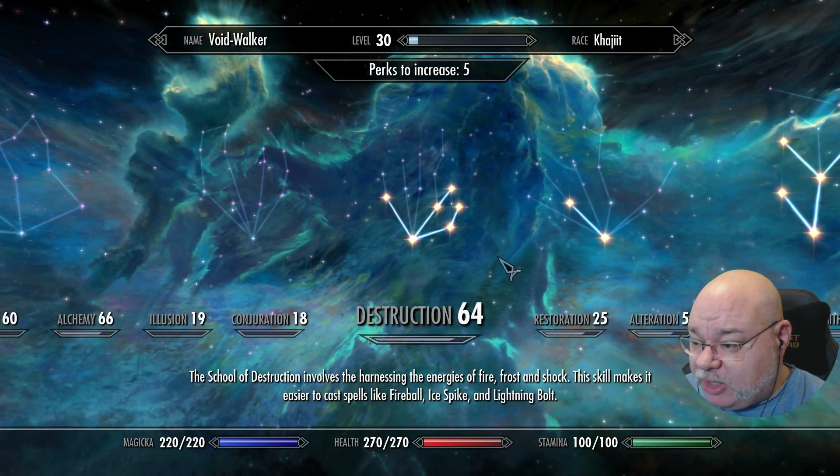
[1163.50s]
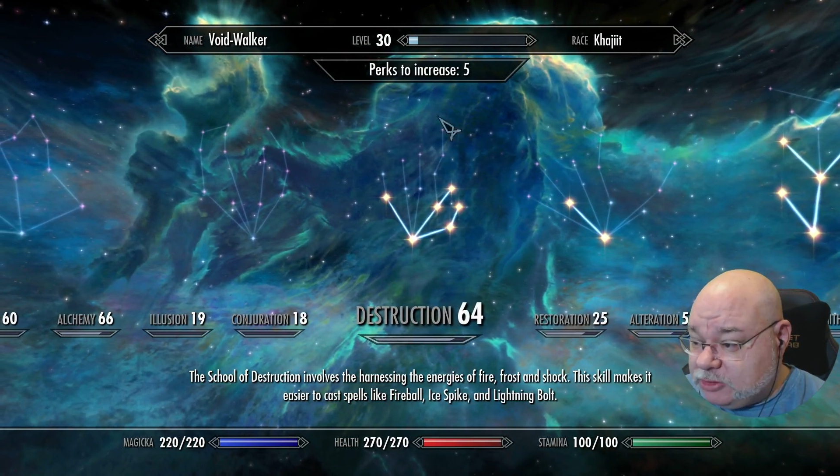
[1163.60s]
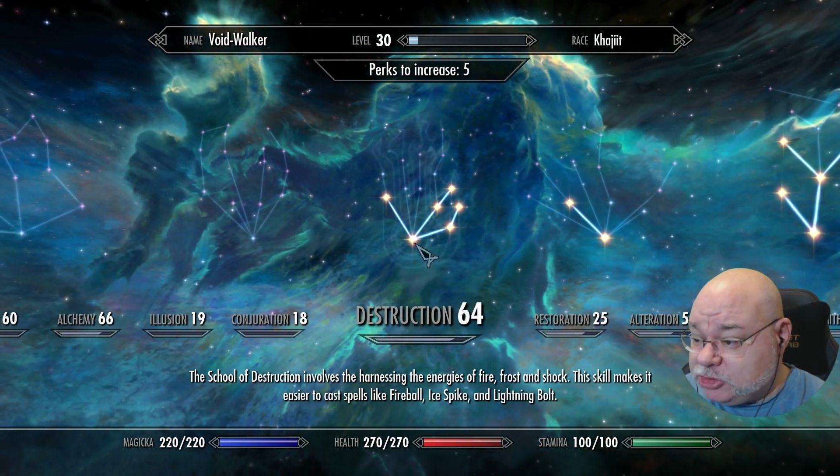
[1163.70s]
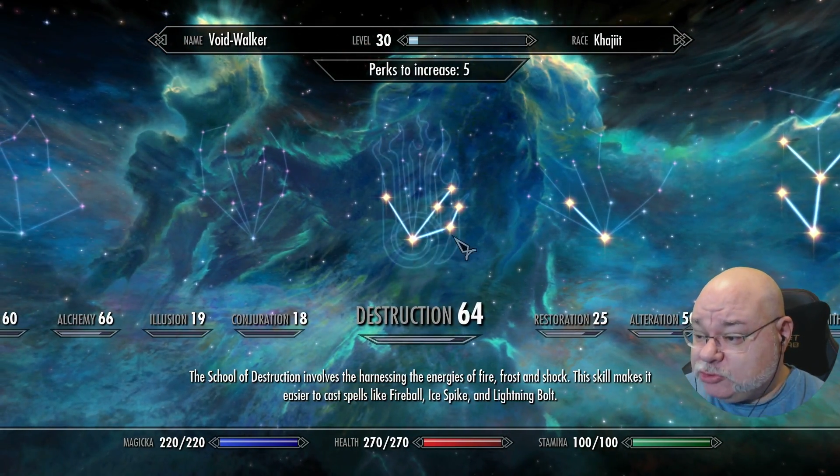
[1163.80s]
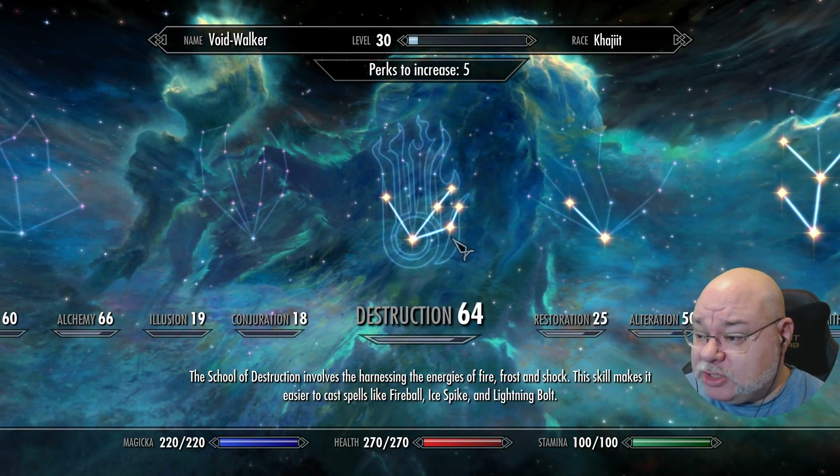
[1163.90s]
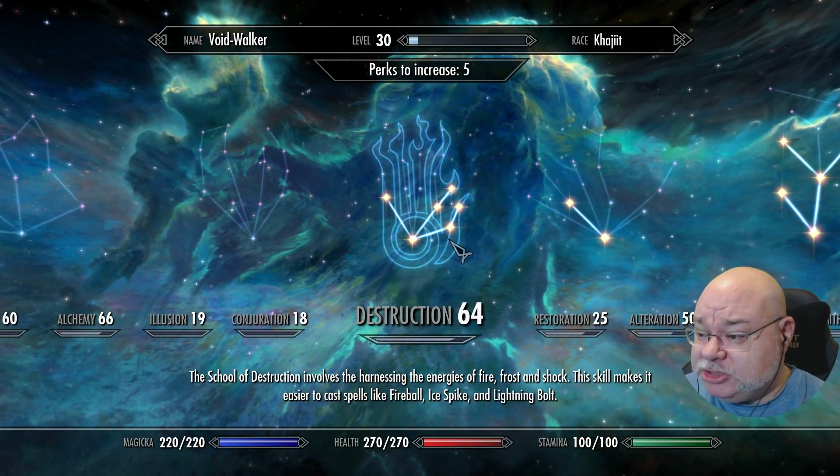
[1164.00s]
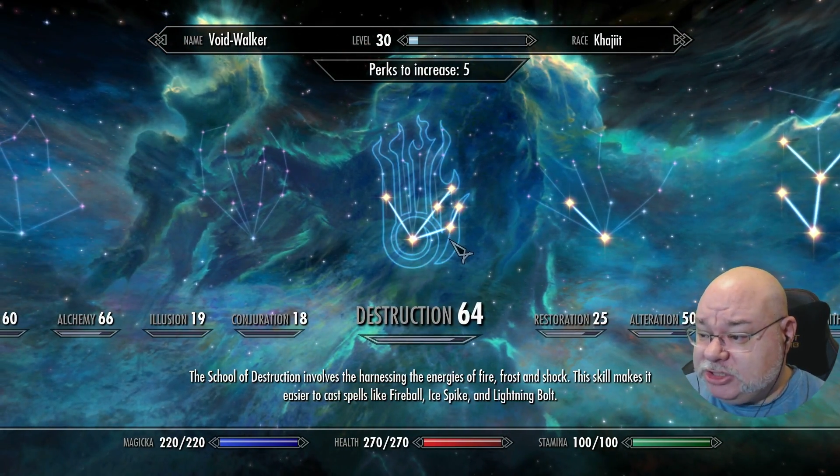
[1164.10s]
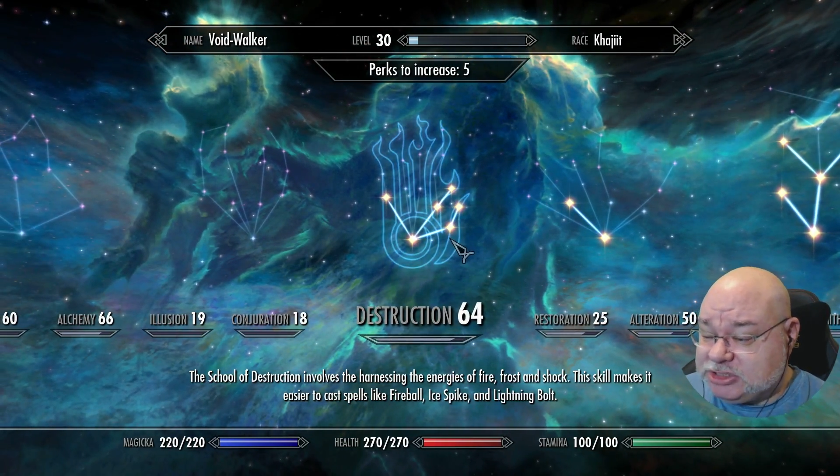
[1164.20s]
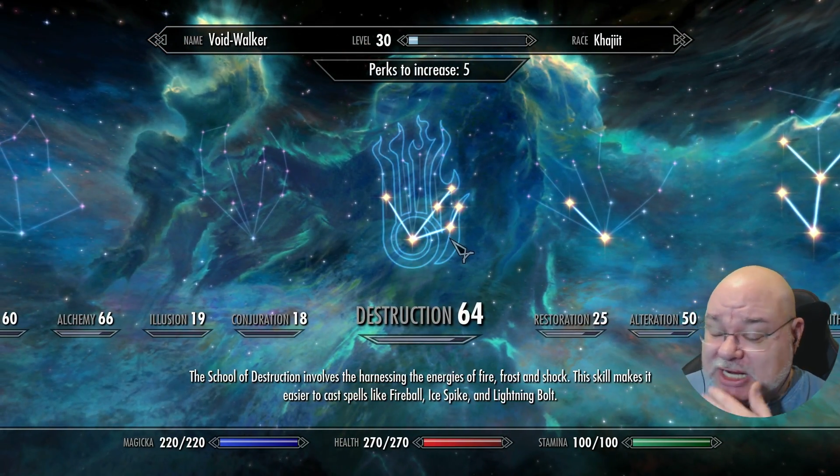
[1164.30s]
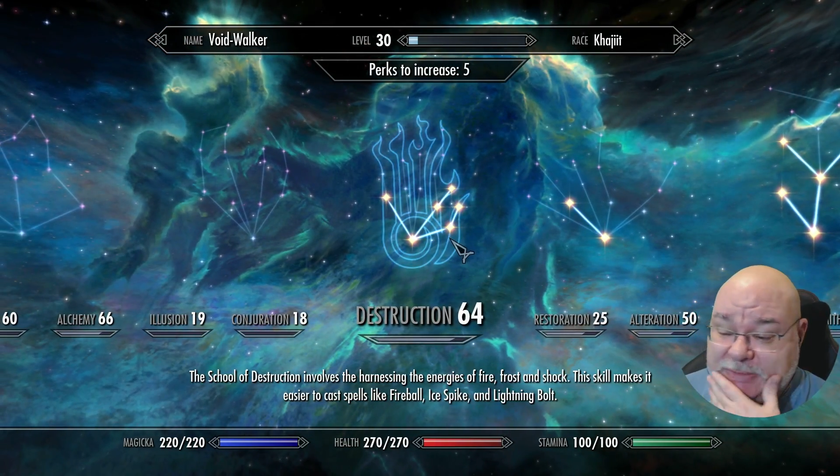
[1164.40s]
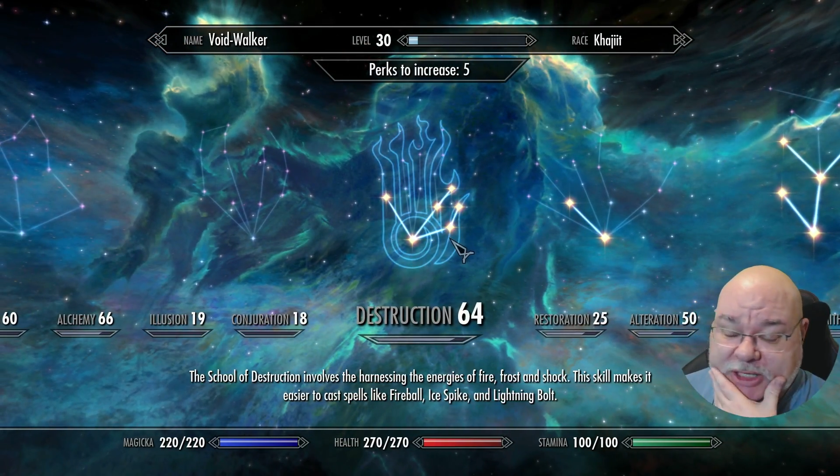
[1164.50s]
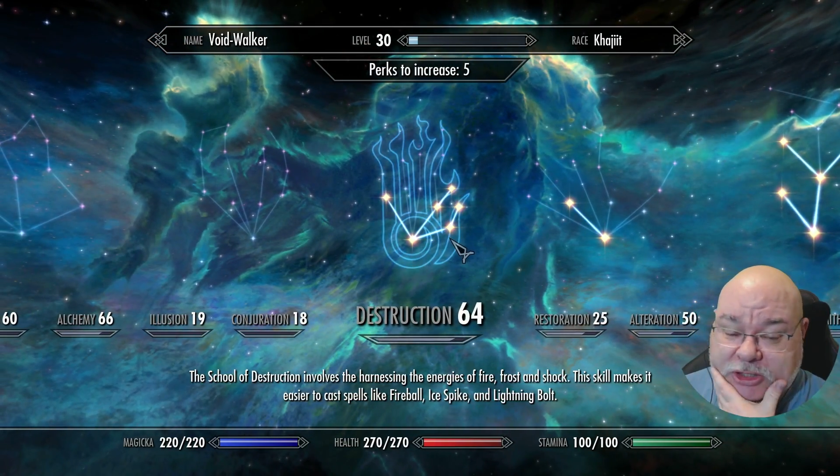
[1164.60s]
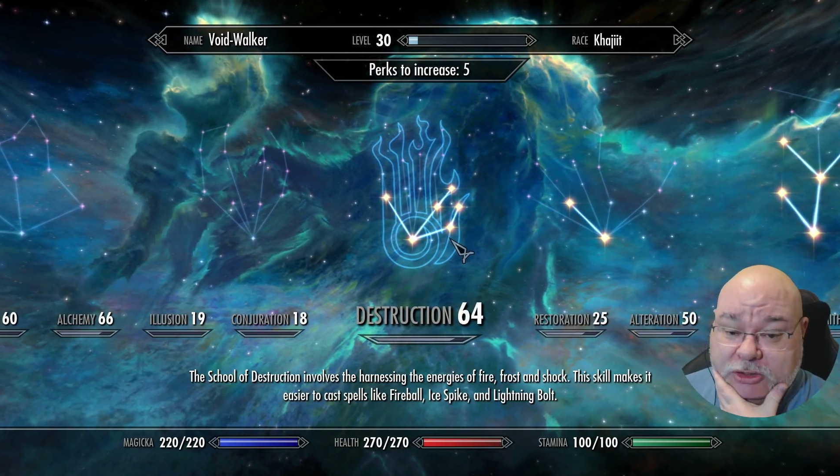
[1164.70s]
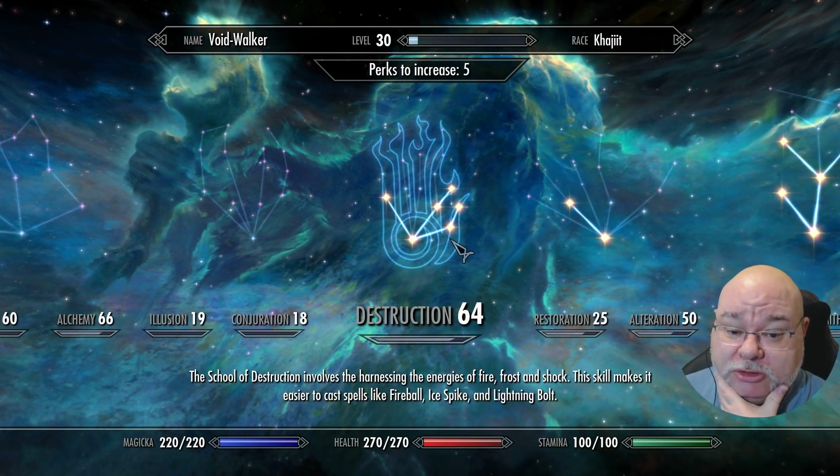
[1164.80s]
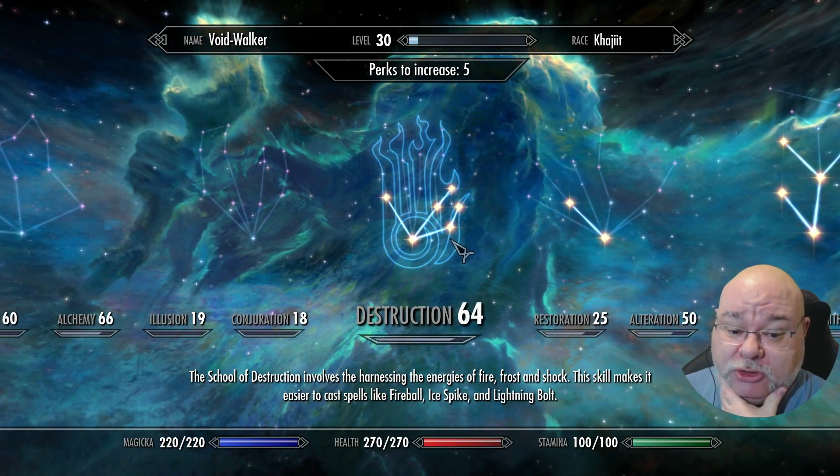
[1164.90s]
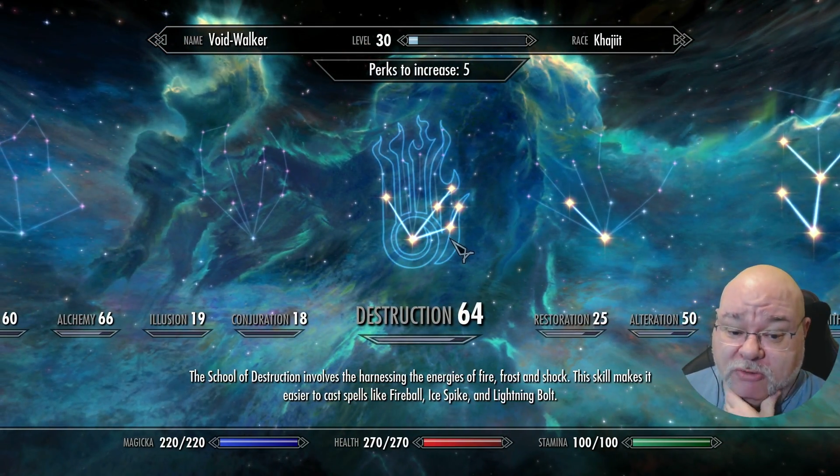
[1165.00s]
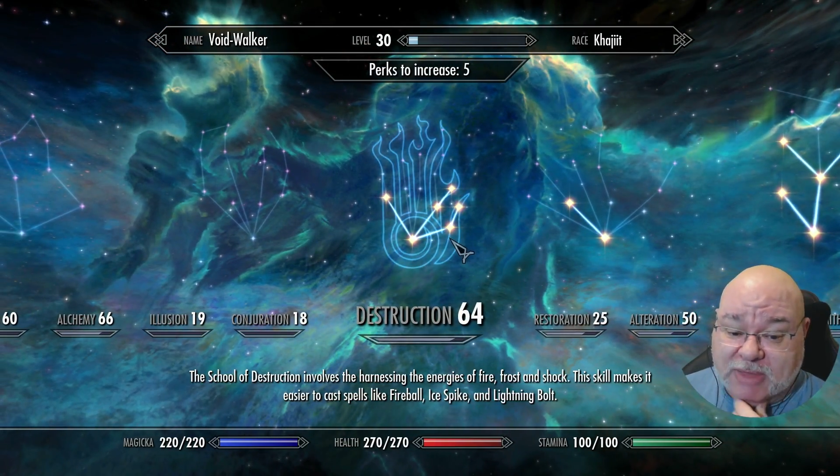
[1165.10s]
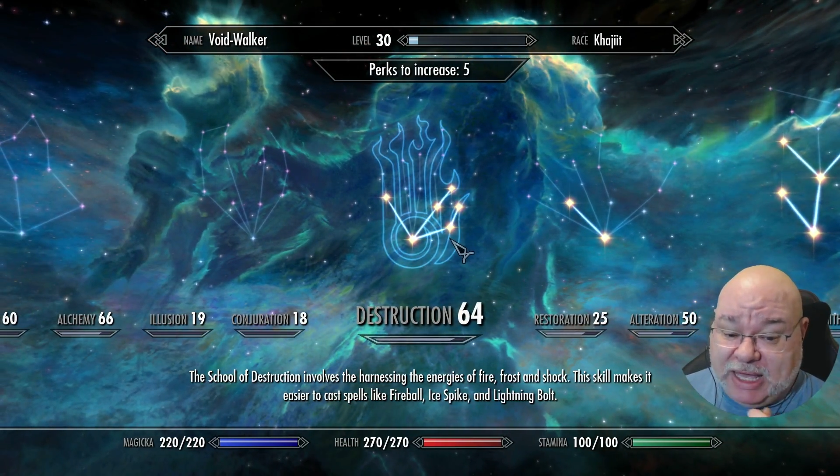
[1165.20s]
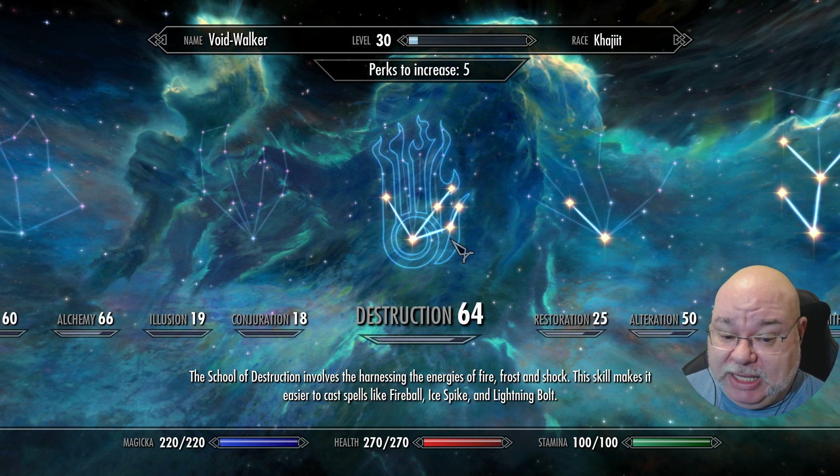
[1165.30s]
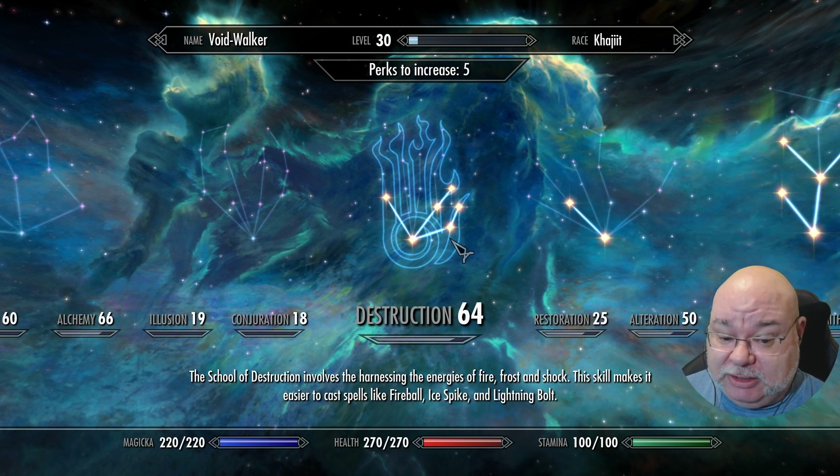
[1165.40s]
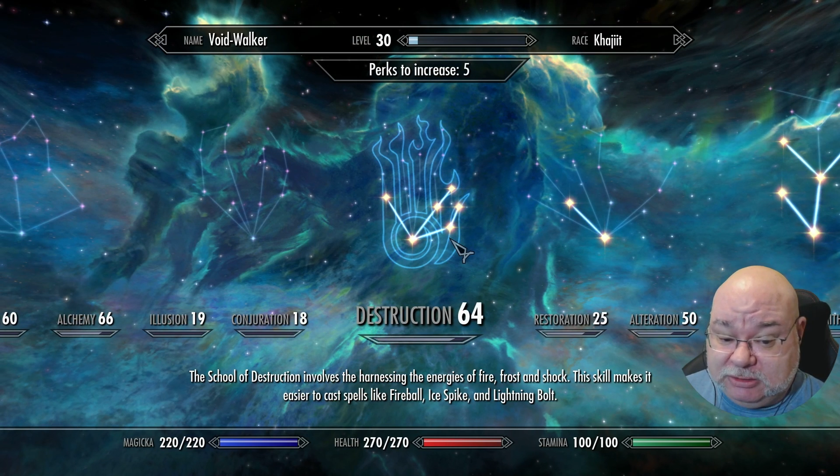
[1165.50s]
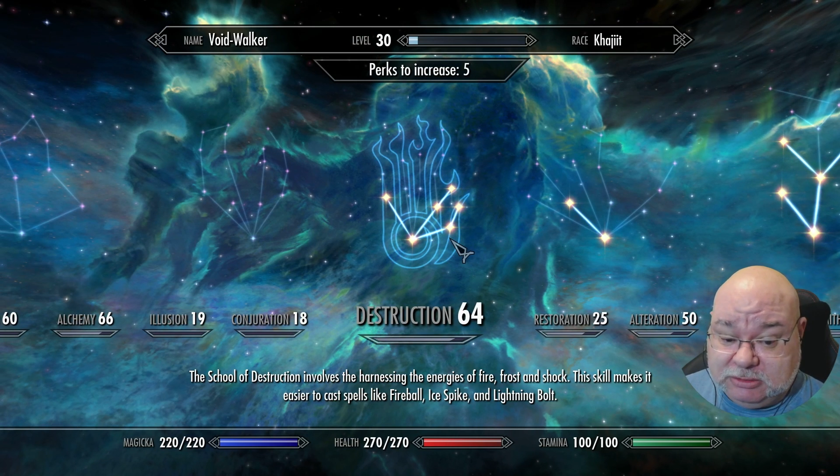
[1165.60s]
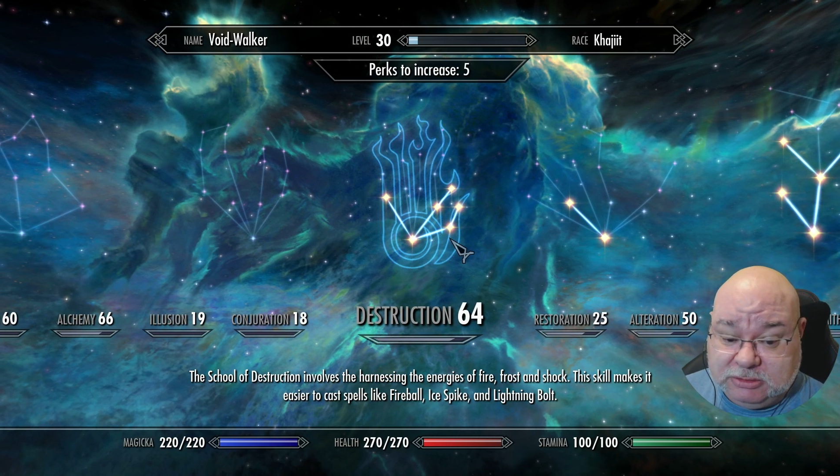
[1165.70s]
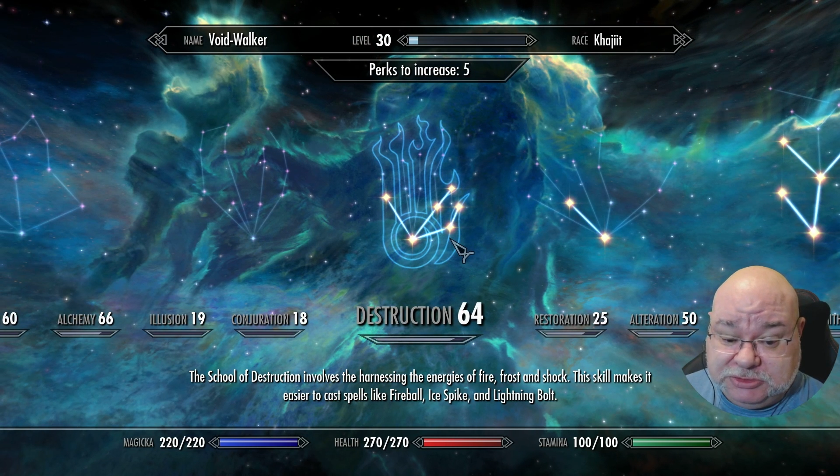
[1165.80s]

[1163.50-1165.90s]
Destruction is going to be your main